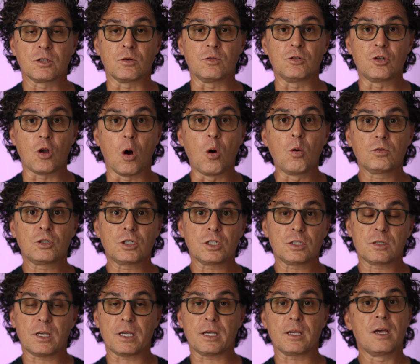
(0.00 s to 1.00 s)
So don't
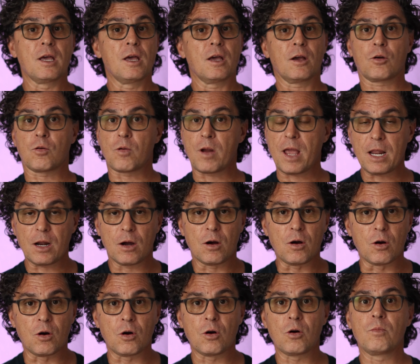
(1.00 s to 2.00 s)
just like create
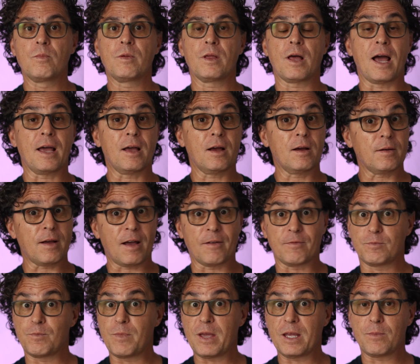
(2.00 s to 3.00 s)
a home. I, have
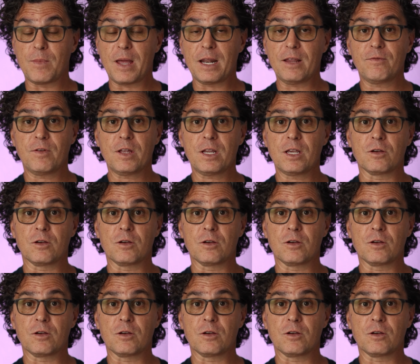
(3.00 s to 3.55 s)
uh, made many